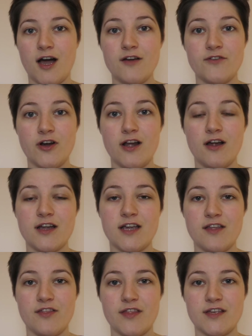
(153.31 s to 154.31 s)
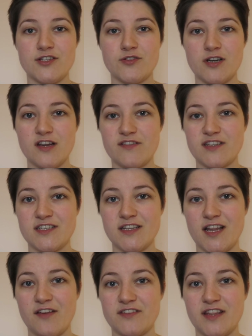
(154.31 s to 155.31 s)
I'm very lucky that there's 3 of us
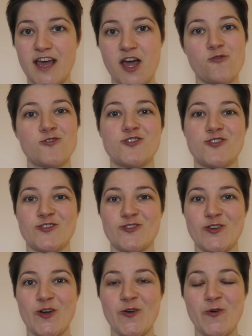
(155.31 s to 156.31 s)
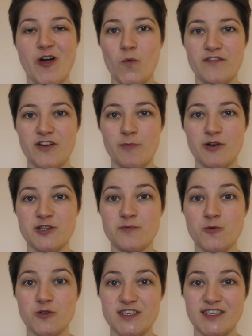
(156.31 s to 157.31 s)
still left in the house, so we're very much
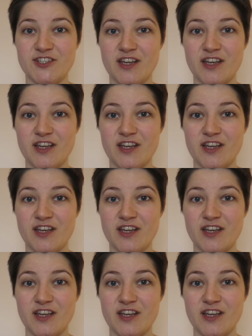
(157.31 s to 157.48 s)
supporting each